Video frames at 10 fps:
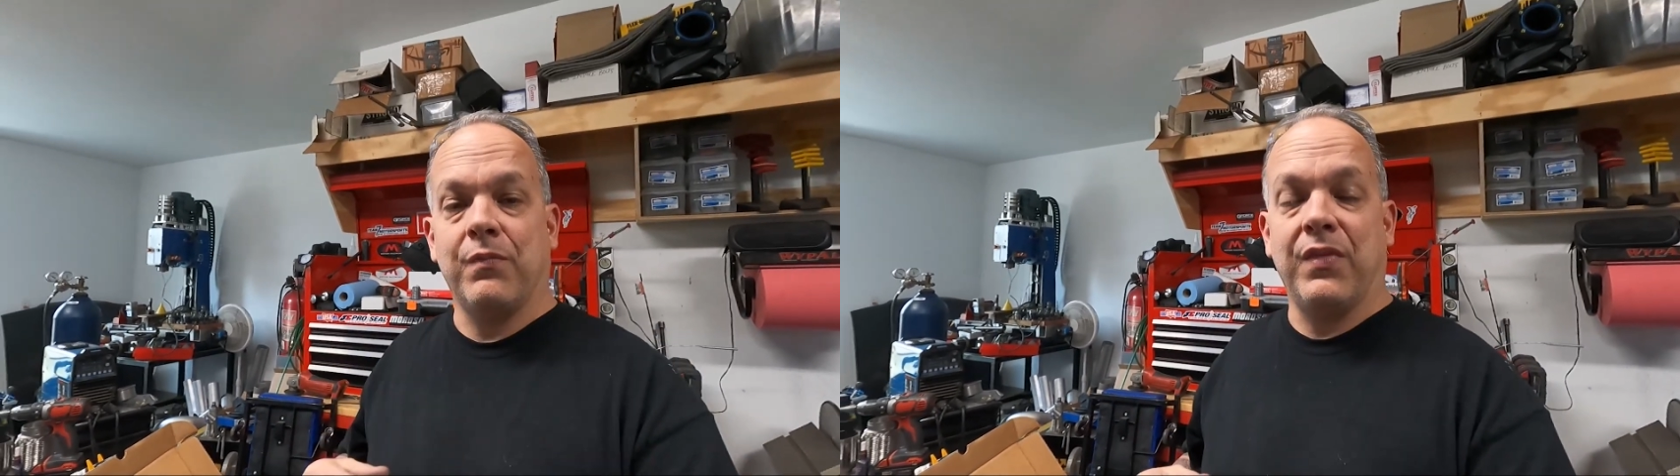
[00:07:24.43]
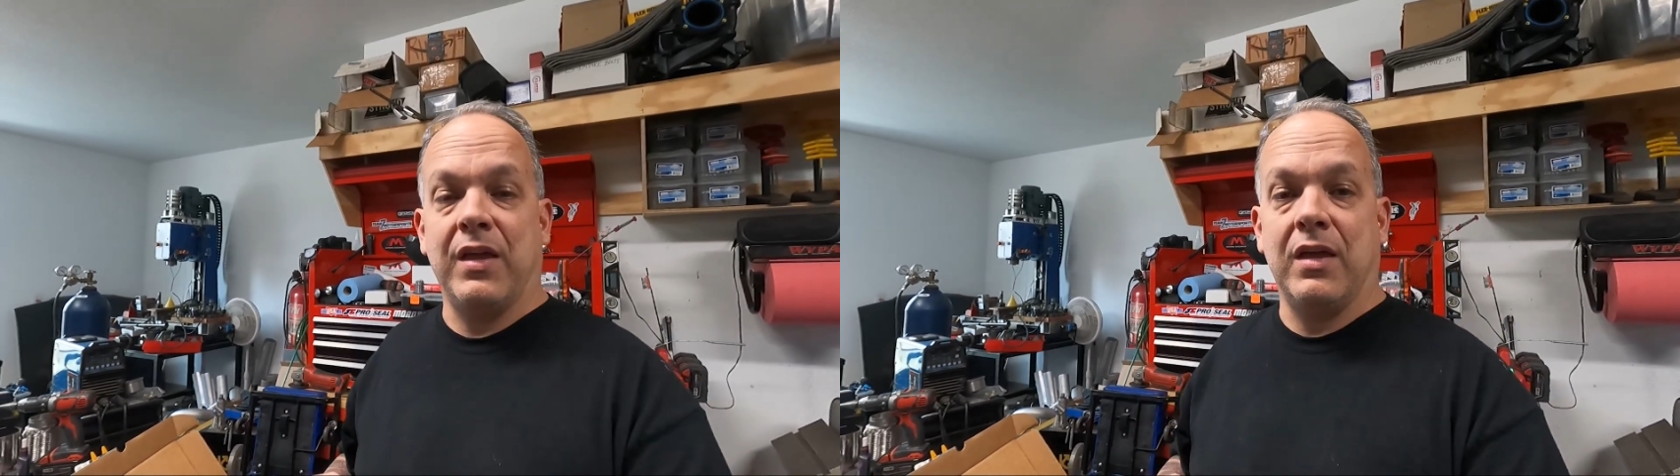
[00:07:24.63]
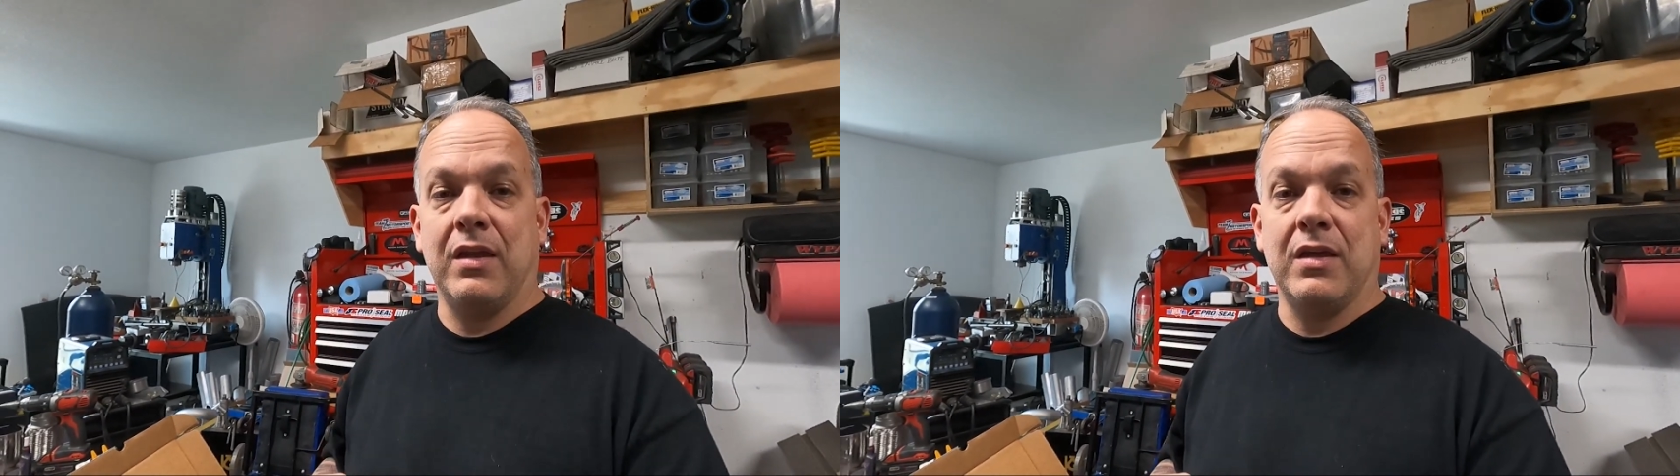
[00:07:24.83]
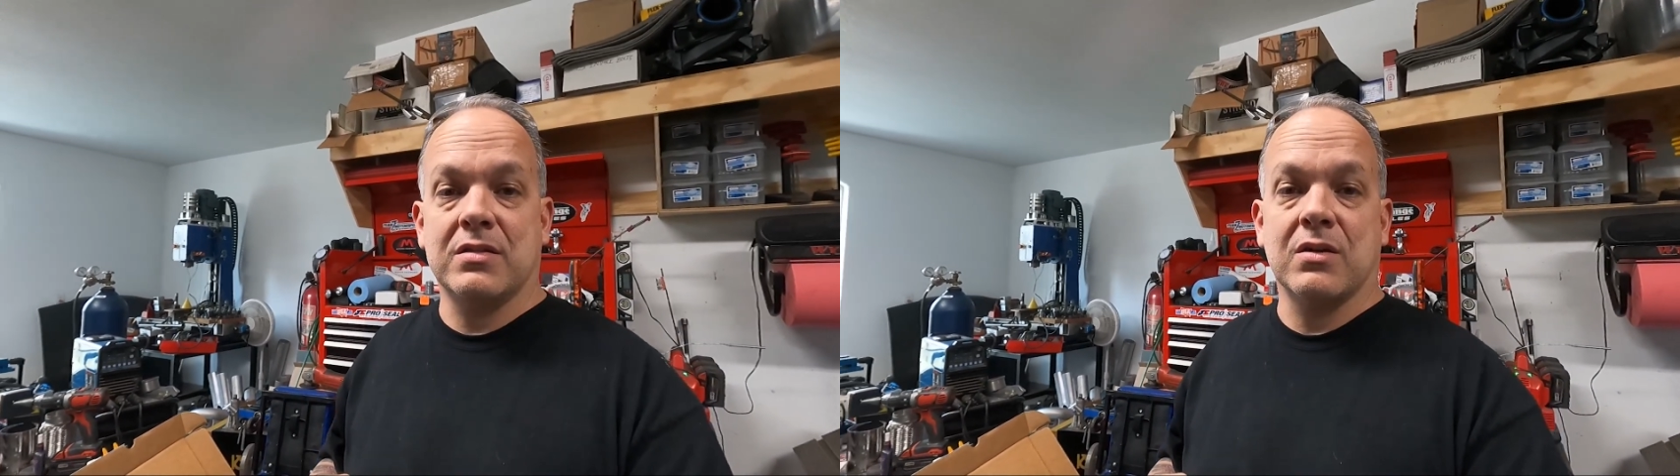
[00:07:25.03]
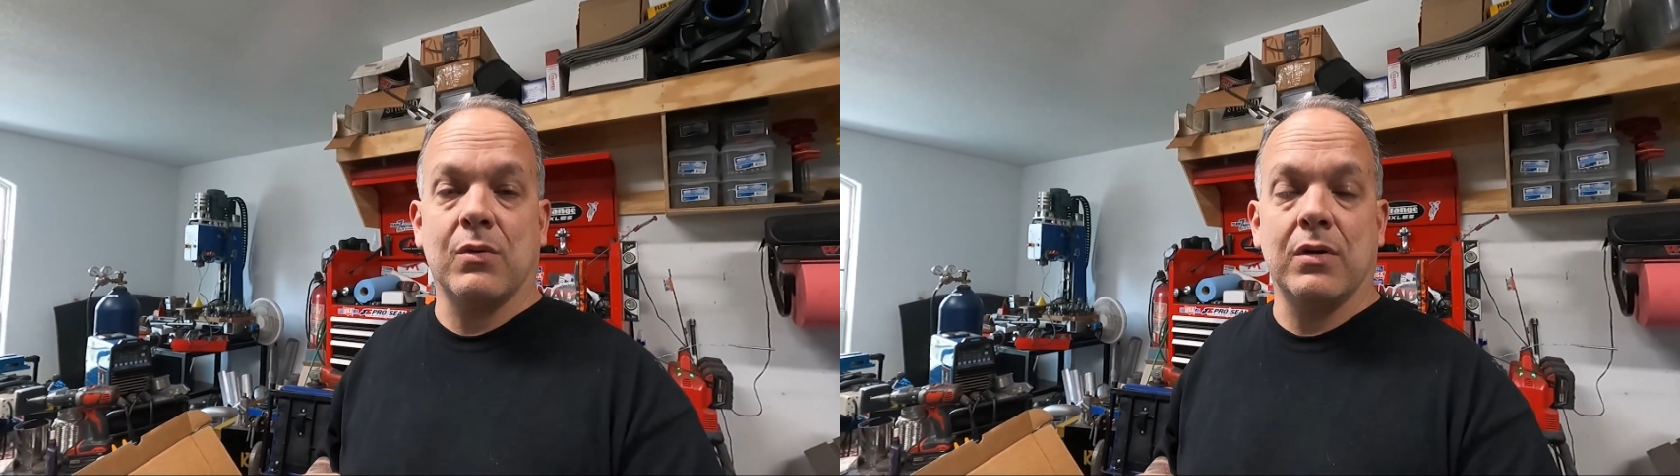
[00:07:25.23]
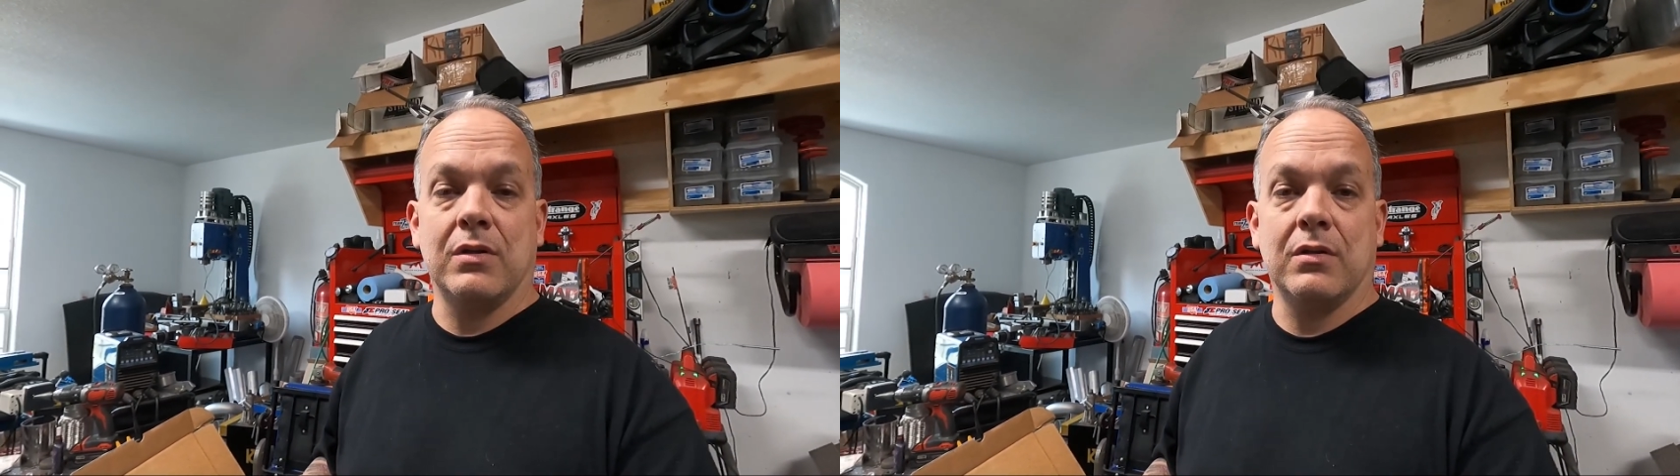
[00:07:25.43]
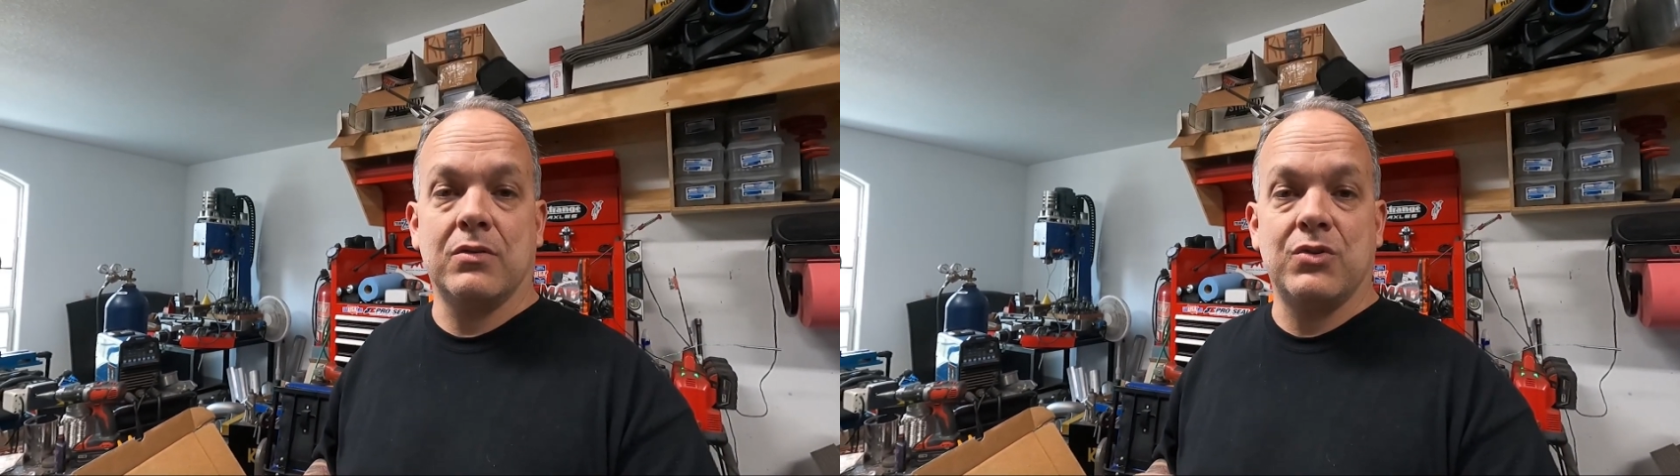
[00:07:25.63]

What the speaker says: then it's going